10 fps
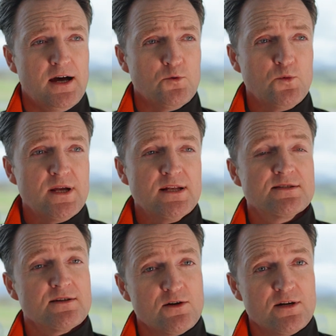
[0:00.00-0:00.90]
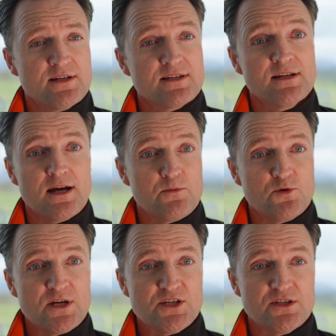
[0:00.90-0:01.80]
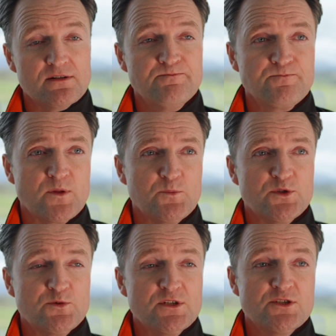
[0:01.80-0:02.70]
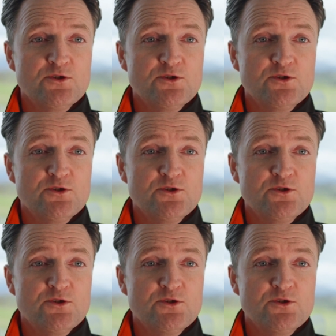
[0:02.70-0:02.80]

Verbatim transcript: a Wales Ireland collaboration between